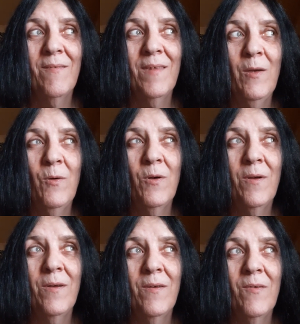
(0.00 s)

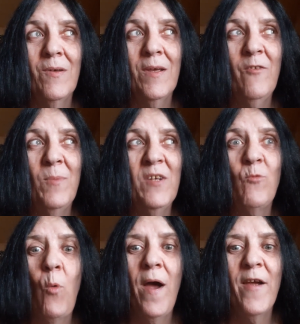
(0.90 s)
Everybody's
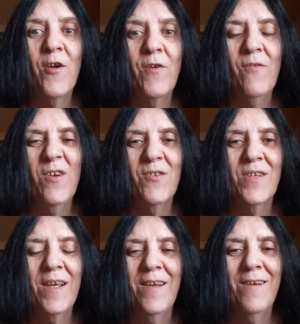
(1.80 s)
wired, feels
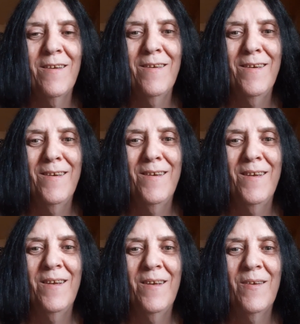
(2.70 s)
like.
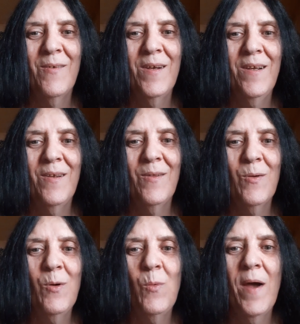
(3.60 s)
Right?
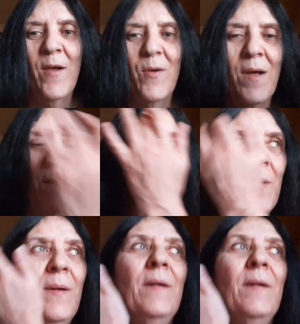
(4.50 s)
They're all wired up.